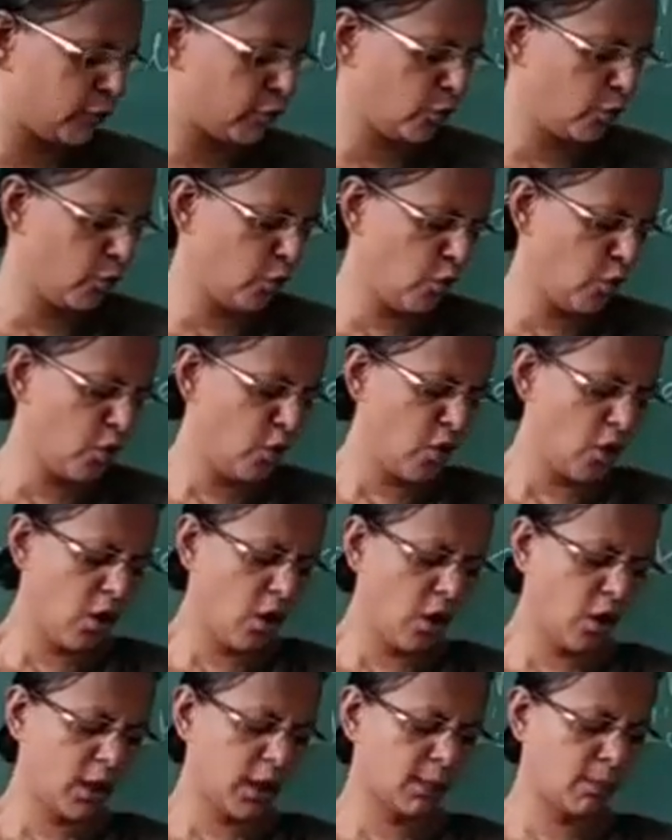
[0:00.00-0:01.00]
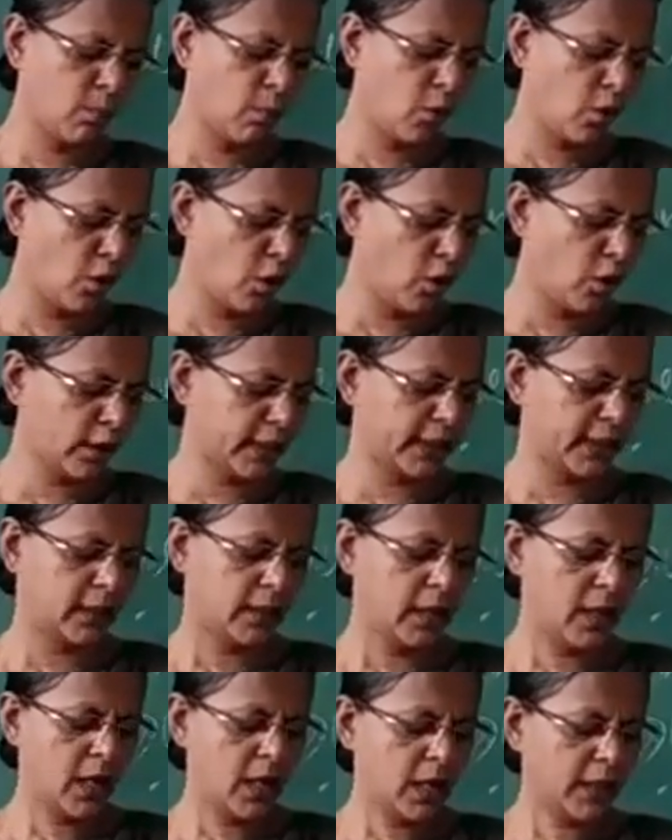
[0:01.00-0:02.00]
two or
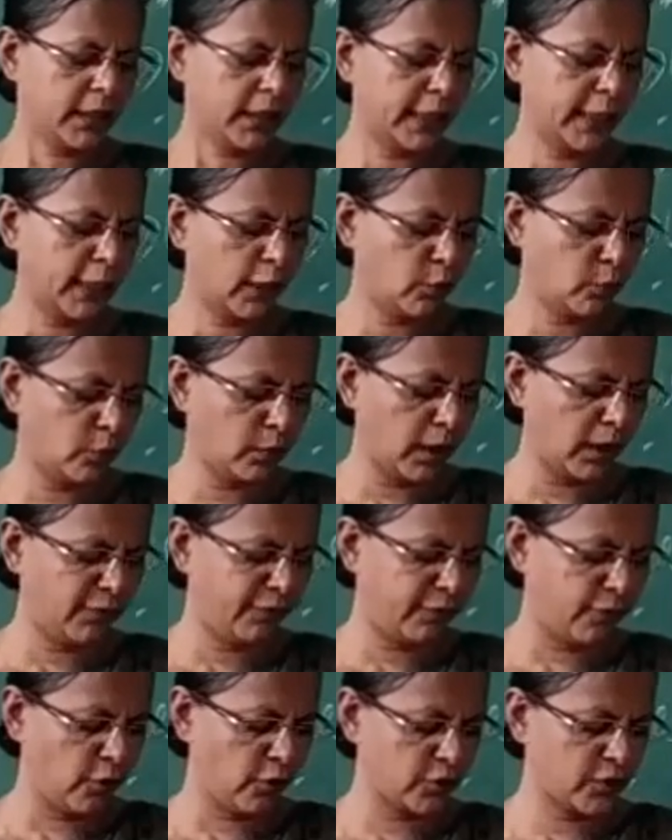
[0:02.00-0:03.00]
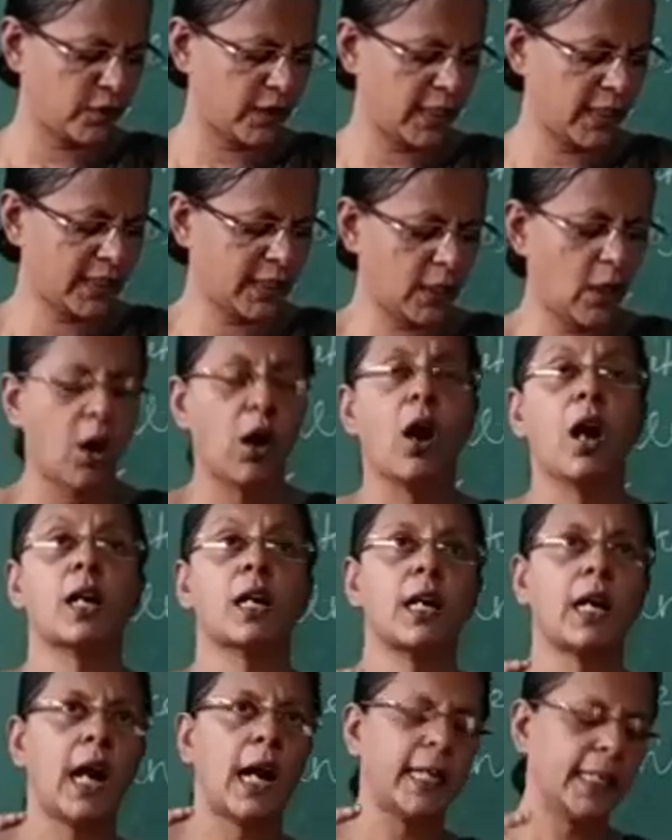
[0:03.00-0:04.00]
more equal forces
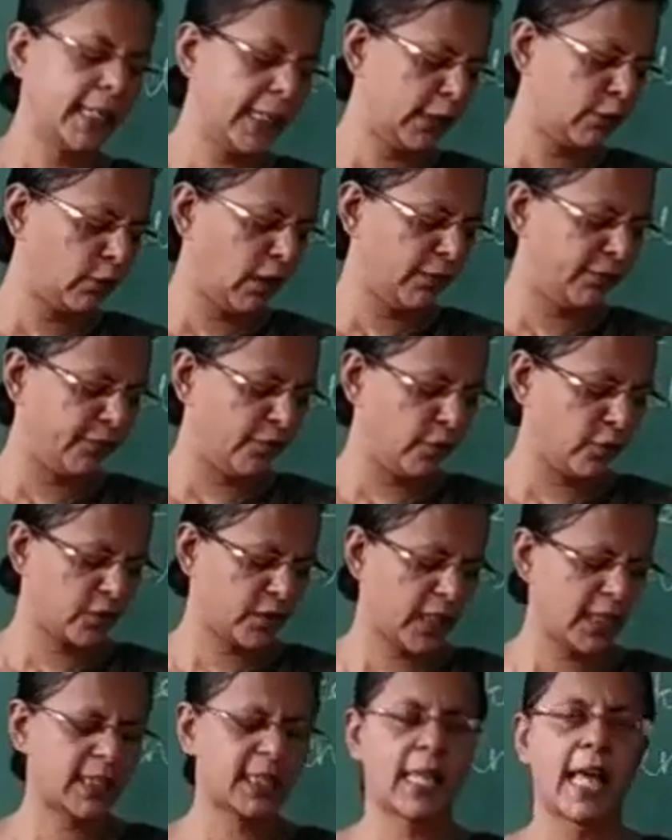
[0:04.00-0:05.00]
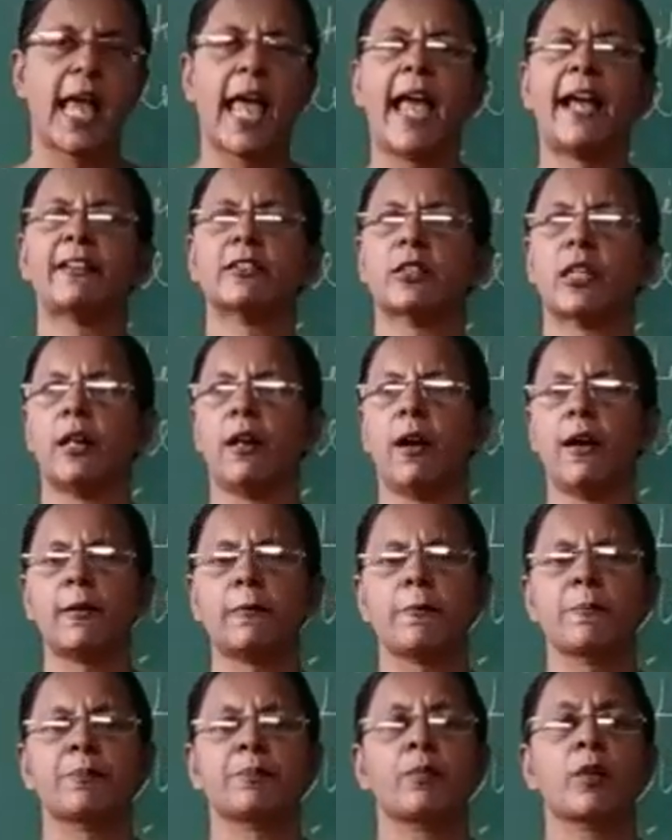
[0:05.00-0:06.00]
or unequal forces act
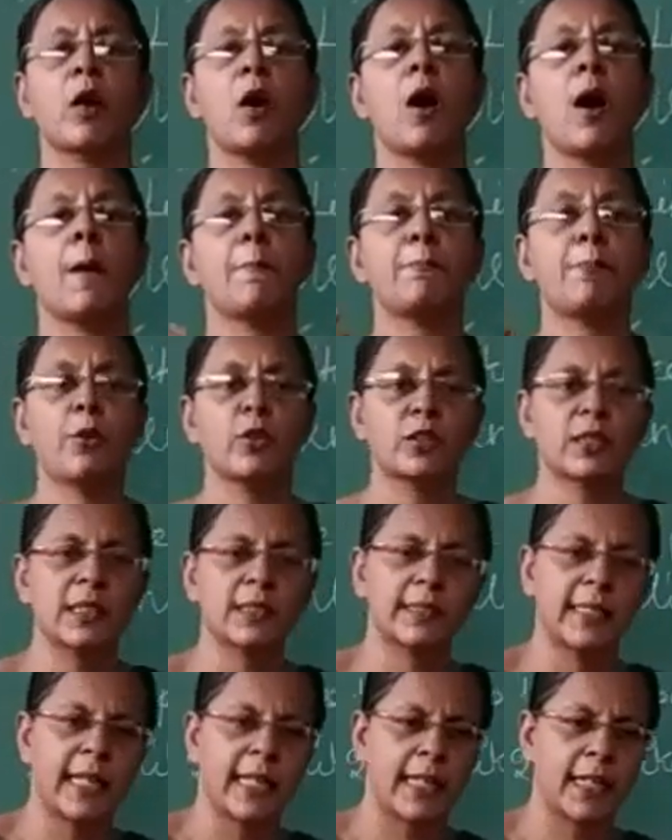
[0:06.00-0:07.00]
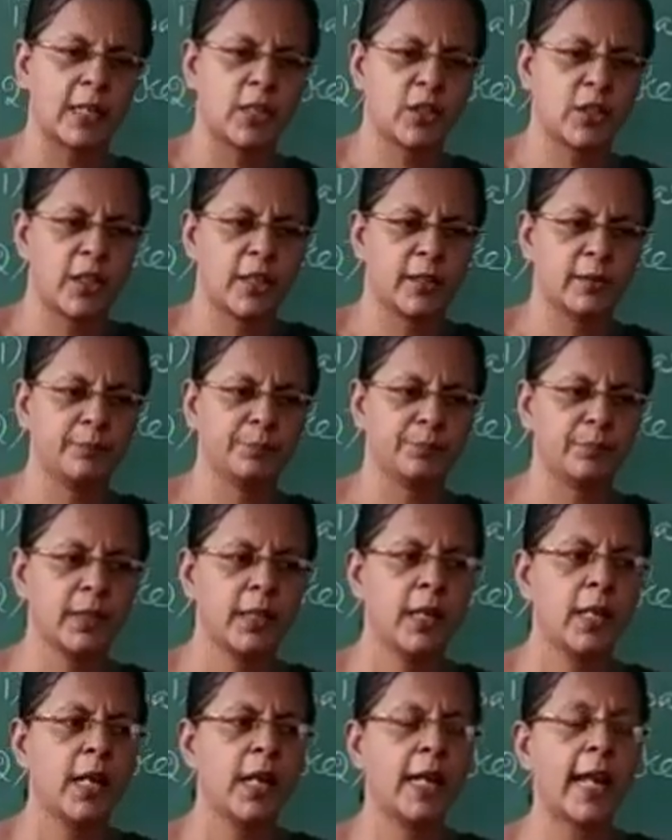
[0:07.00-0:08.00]
along opposite direction.
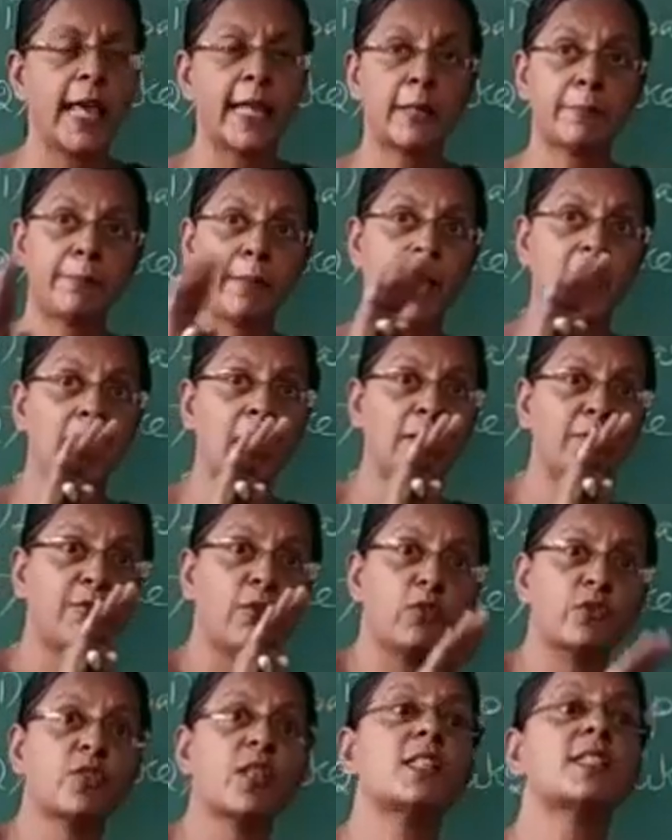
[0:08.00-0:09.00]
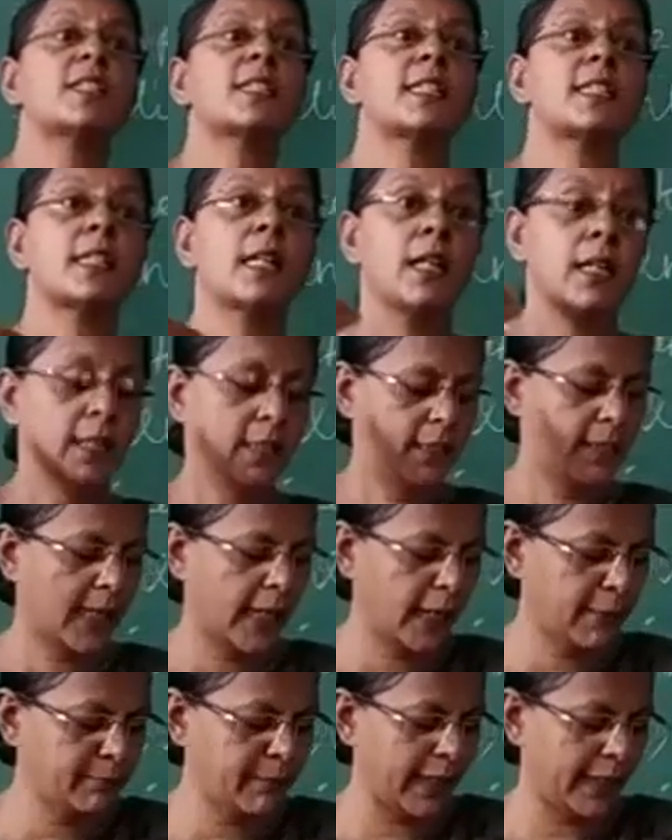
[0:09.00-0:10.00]
Like parallel forces,
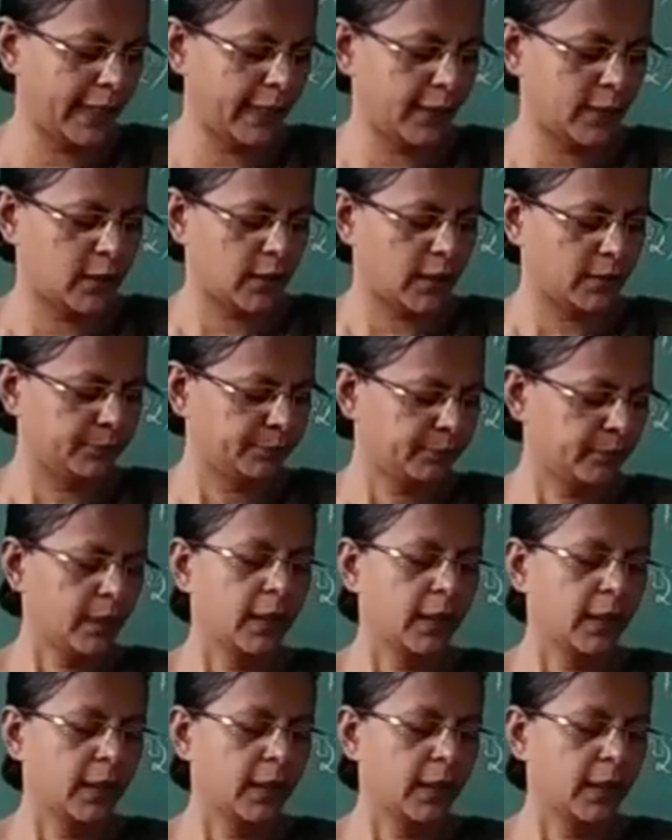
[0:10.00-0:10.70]
same direction.